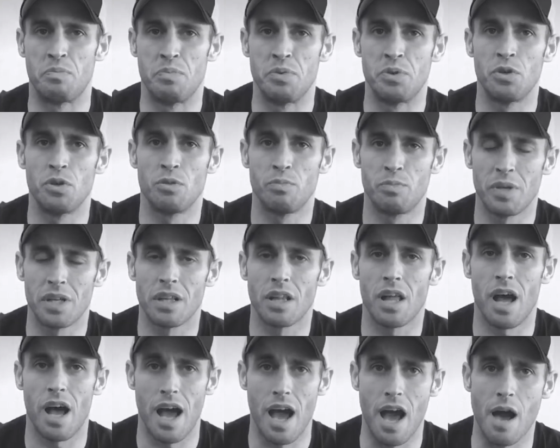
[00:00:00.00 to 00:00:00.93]
You'd be a
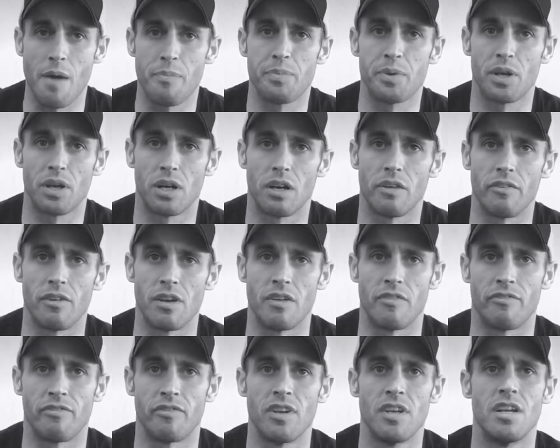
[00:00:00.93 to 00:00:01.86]
lot
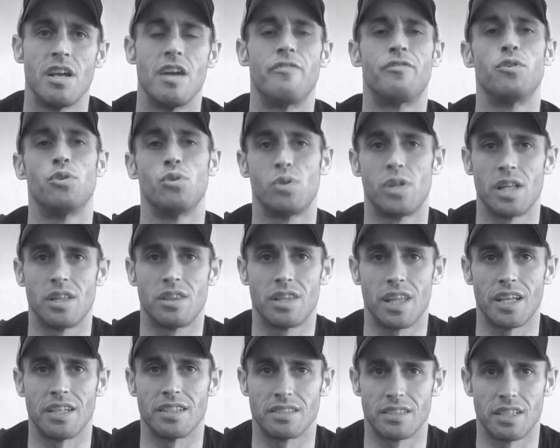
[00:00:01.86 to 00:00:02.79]
happier if you did
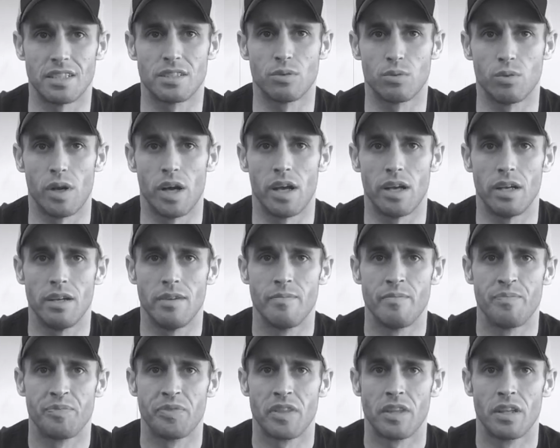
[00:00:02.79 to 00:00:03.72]
things this way.
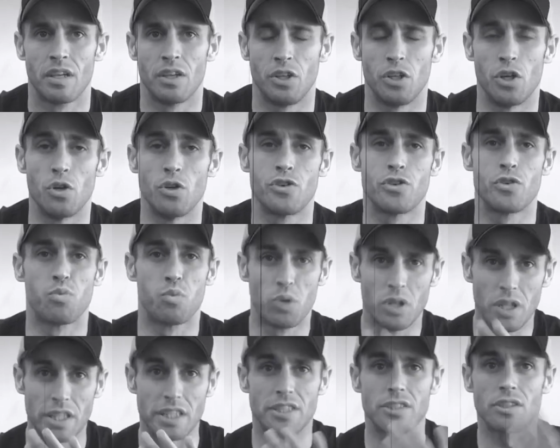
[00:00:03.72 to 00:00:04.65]
You should
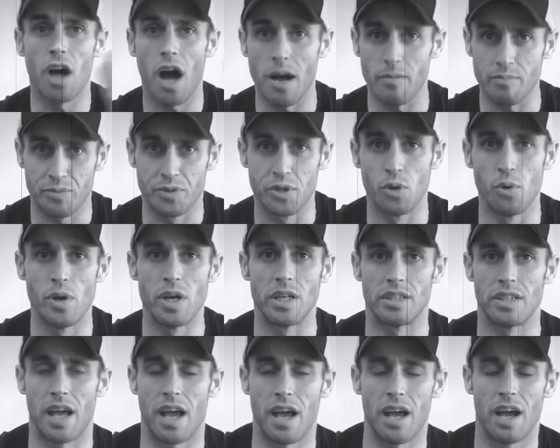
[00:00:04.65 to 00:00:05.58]
really stop
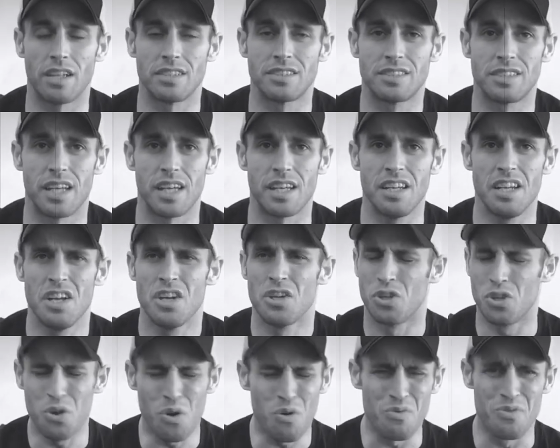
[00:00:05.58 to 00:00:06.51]
doing that. I'd say,
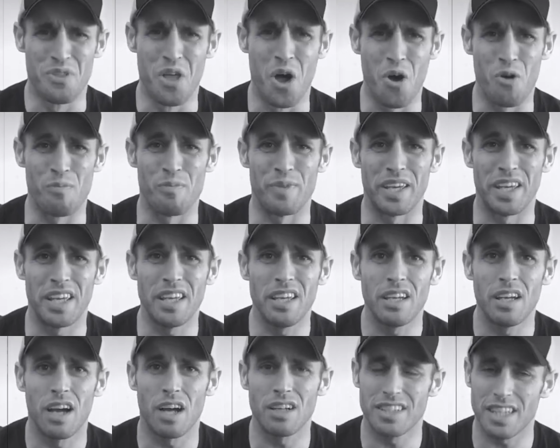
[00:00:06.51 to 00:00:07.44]
you don't know
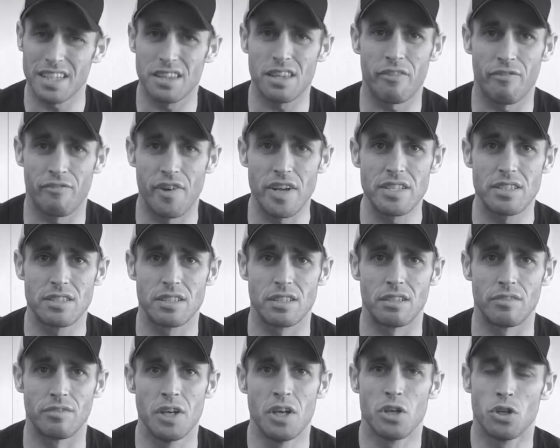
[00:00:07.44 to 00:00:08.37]
me. I'd get
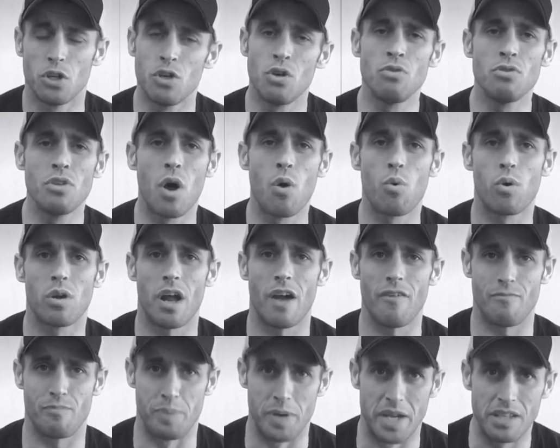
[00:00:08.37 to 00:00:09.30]
defensive. You don't know what
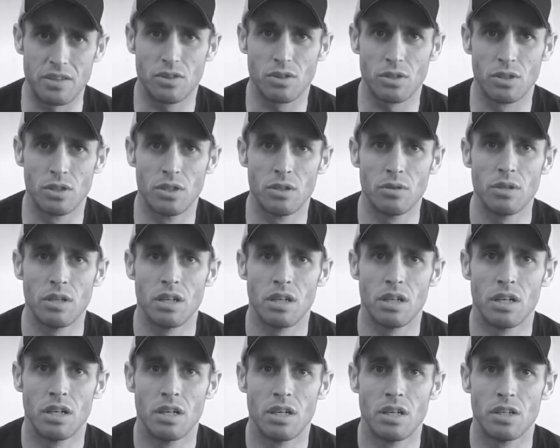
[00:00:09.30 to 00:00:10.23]
I've been through.
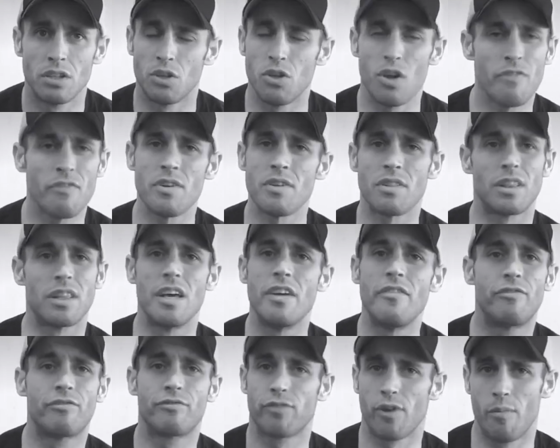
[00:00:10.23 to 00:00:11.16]
You haven't
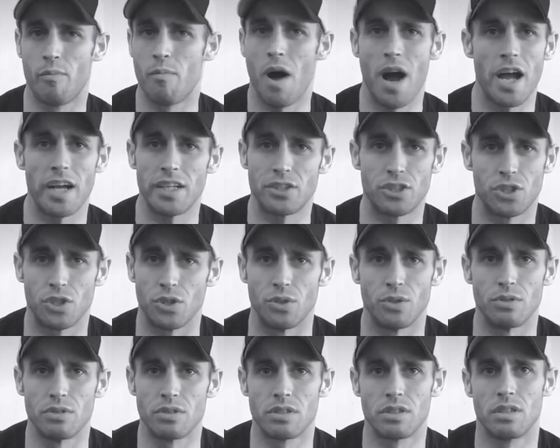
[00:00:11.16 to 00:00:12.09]
lived from my
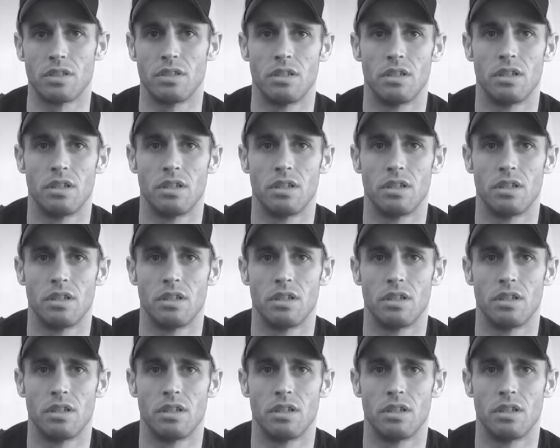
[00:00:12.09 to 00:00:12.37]
shoes.